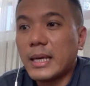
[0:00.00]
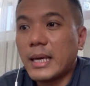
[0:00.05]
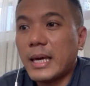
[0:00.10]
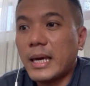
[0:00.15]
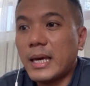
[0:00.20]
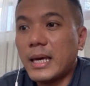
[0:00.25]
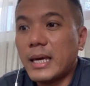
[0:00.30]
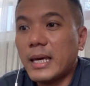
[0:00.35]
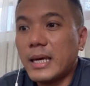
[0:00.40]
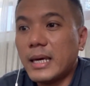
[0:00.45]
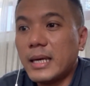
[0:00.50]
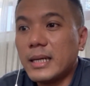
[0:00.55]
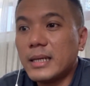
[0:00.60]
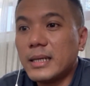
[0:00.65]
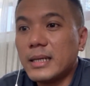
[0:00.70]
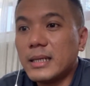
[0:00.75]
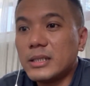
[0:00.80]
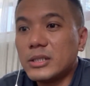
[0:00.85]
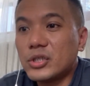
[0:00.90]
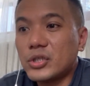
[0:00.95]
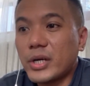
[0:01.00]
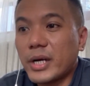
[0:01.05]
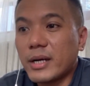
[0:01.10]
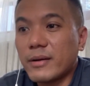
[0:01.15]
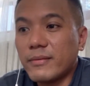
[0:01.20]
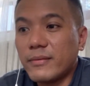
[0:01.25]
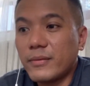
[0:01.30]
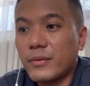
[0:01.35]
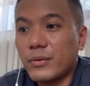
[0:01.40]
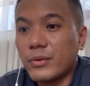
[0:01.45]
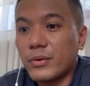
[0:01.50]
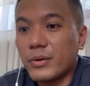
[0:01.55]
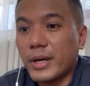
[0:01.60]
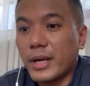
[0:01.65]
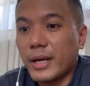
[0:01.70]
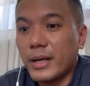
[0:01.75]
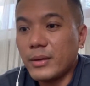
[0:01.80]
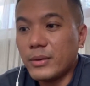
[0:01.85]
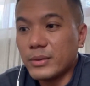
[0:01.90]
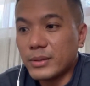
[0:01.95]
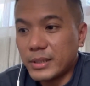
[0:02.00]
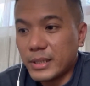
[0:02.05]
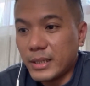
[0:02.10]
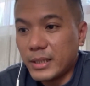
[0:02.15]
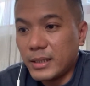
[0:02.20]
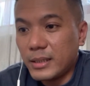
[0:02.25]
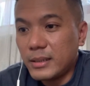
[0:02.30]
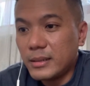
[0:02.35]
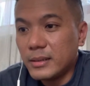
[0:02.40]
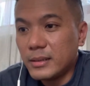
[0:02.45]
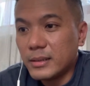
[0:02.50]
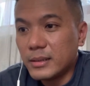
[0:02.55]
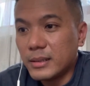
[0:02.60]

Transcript: and check for a hotel